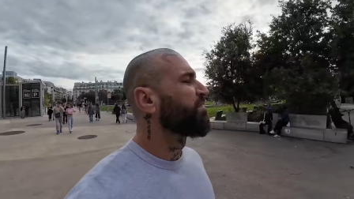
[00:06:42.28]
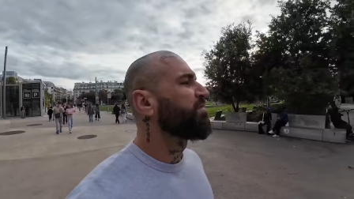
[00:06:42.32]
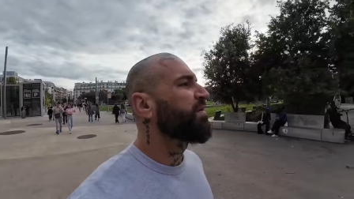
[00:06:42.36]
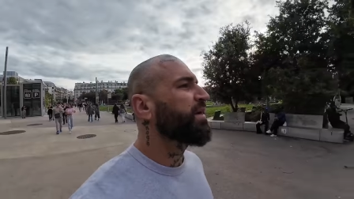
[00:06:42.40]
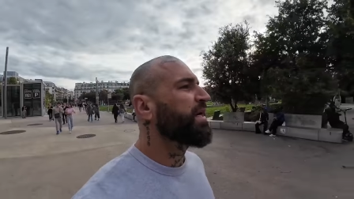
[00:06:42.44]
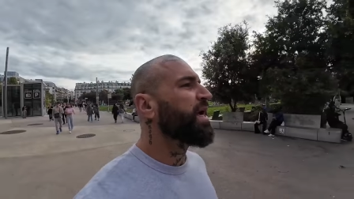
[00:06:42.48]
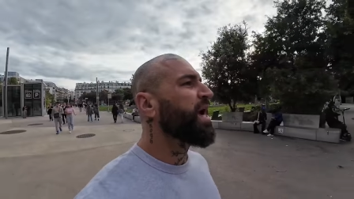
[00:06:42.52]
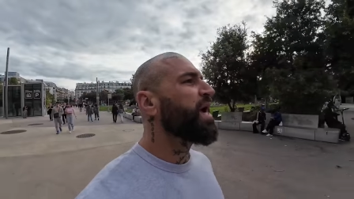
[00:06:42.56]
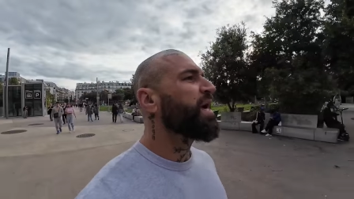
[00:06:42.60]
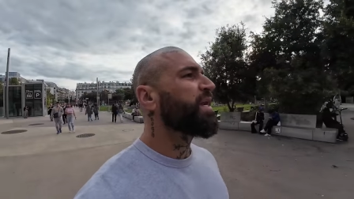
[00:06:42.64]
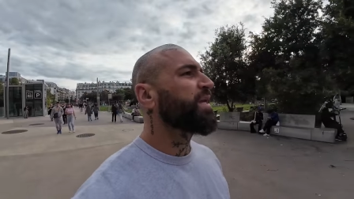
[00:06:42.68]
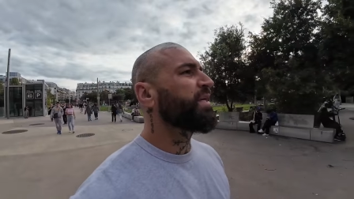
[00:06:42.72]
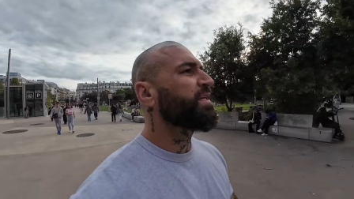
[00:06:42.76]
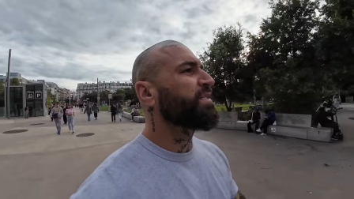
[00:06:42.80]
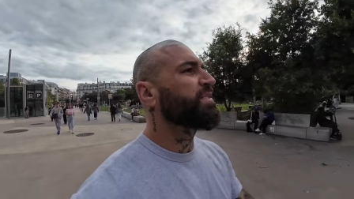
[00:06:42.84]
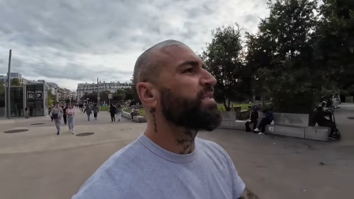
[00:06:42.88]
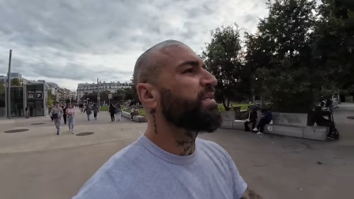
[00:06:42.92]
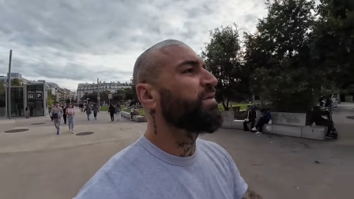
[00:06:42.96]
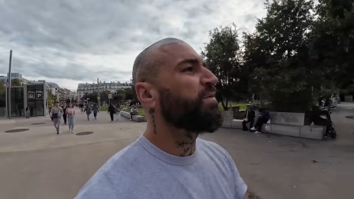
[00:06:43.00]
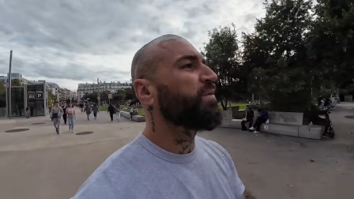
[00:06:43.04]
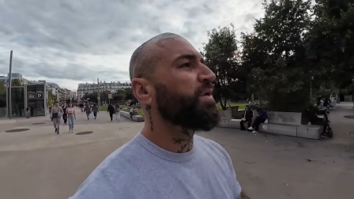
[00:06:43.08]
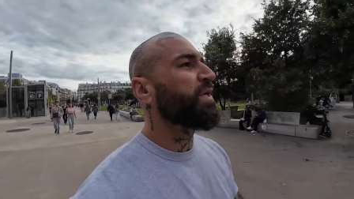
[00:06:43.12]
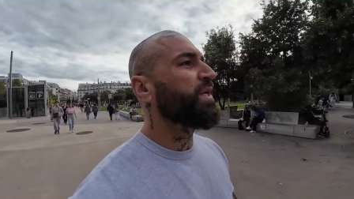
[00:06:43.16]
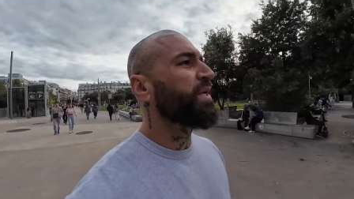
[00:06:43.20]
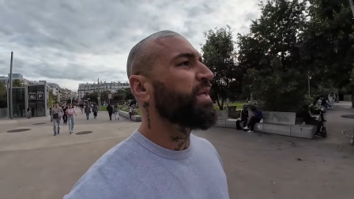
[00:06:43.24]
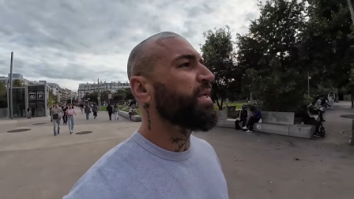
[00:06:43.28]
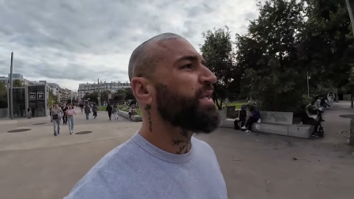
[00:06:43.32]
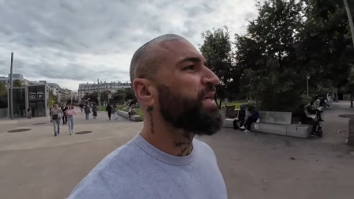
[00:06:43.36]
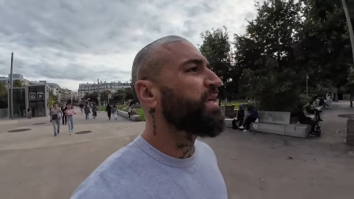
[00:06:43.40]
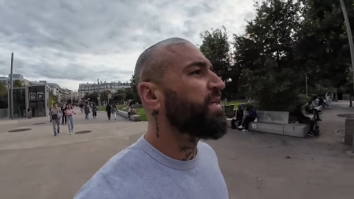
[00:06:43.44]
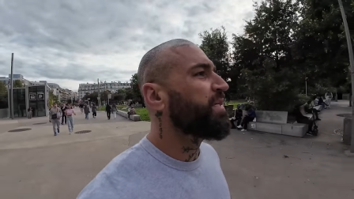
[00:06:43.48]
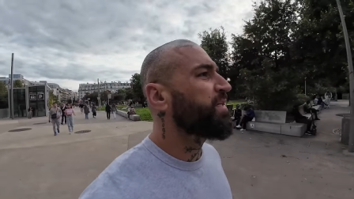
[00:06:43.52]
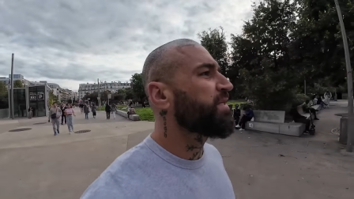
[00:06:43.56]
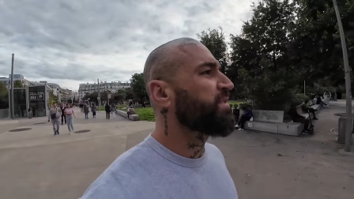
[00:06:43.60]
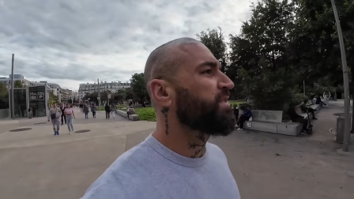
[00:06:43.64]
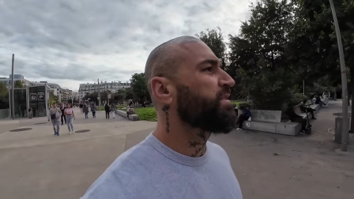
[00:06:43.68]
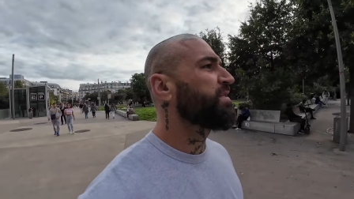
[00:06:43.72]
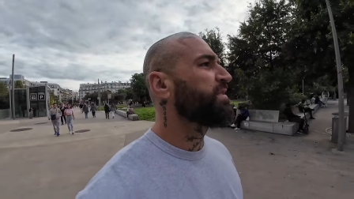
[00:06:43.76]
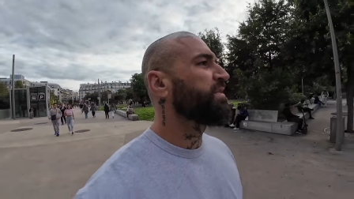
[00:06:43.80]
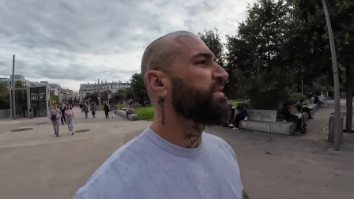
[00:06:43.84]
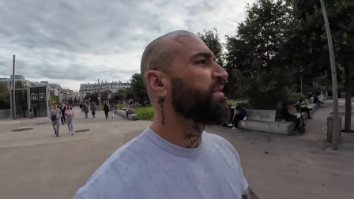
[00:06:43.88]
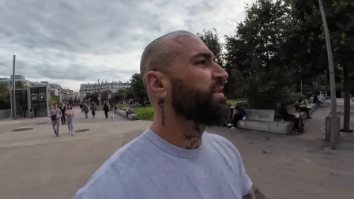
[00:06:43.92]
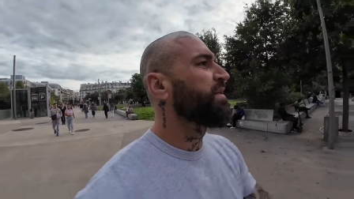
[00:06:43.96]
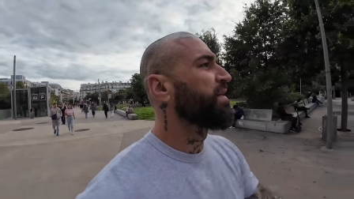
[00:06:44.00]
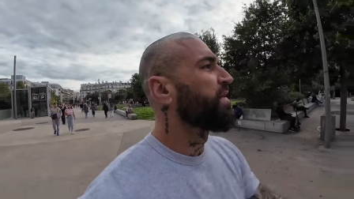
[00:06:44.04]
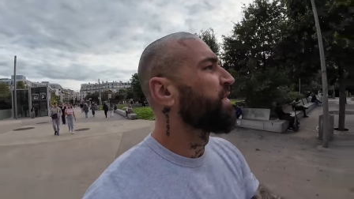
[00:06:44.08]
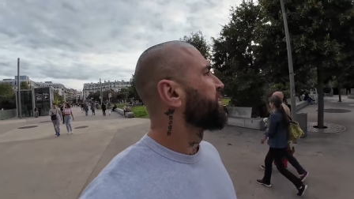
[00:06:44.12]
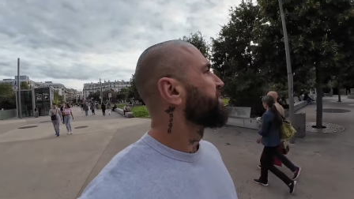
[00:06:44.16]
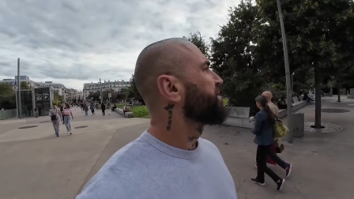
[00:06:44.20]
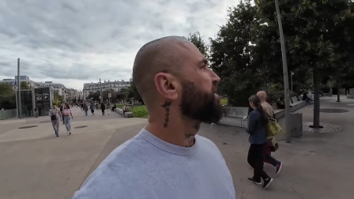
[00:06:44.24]
Regardless of what it is,
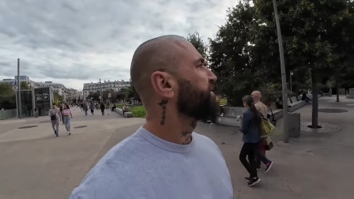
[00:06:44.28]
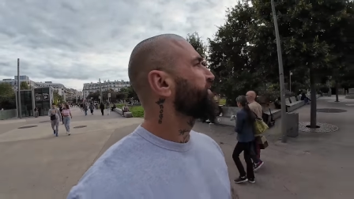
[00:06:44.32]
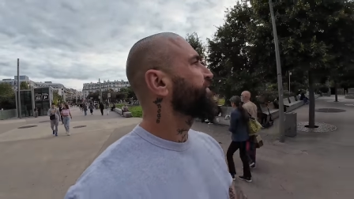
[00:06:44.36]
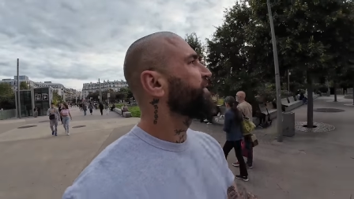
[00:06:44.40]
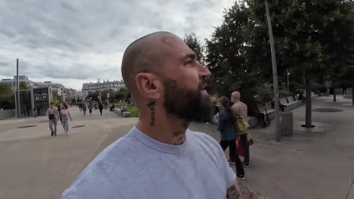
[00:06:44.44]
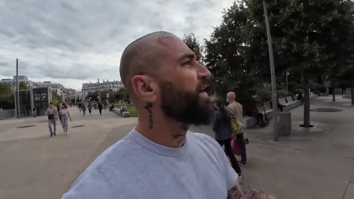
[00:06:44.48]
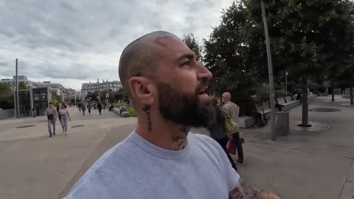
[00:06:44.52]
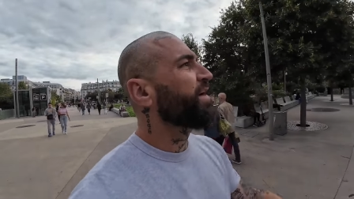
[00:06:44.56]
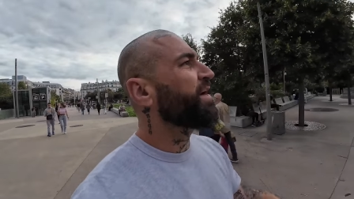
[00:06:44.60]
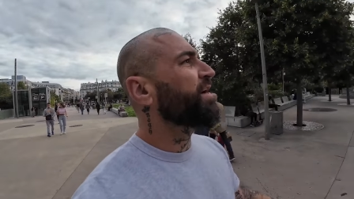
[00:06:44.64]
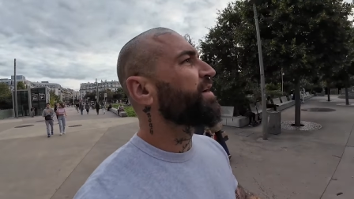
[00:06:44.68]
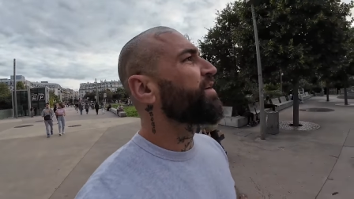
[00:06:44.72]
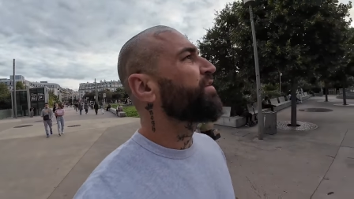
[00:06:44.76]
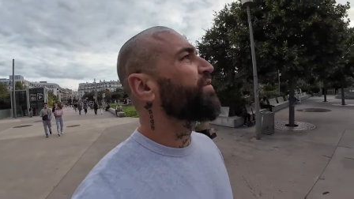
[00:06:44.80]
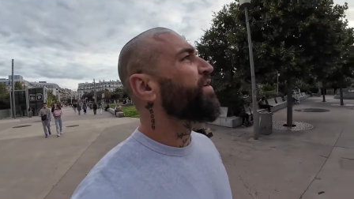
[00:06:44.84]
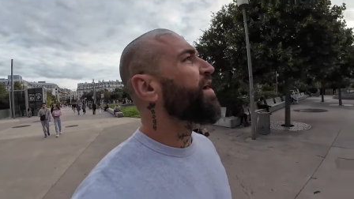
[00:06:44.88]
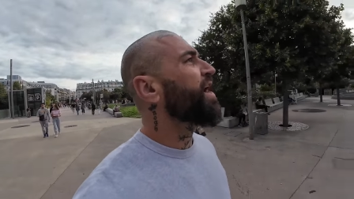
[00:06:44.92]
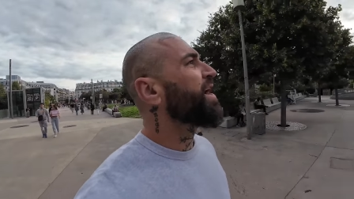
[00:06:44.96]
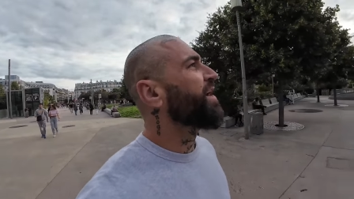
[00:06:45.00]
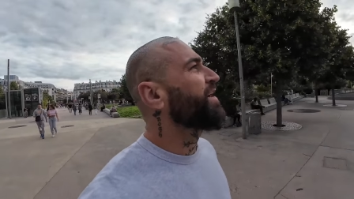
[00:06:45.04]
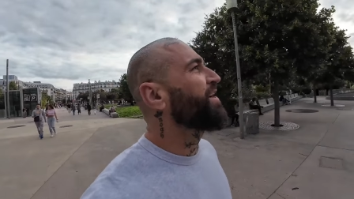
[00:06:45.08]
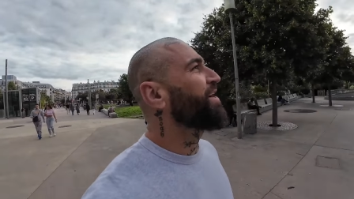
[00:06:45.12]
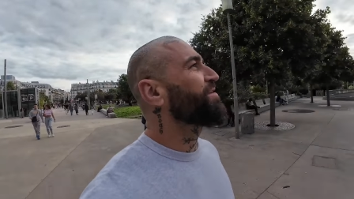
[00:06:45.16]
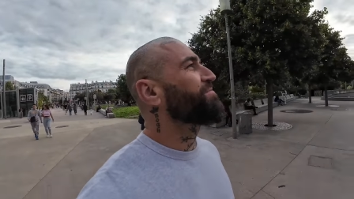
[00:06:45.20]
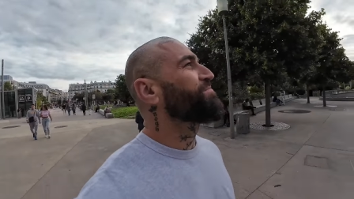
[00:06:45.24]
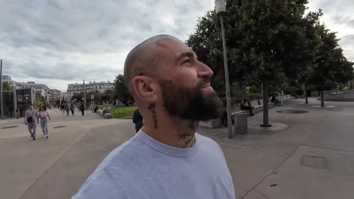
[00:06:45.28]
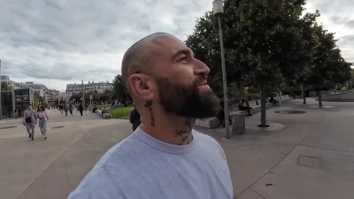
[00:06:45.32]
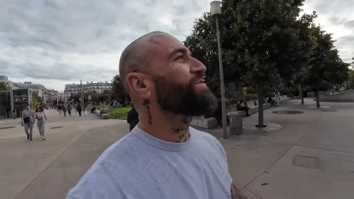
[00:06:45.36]
it's a fucking cracker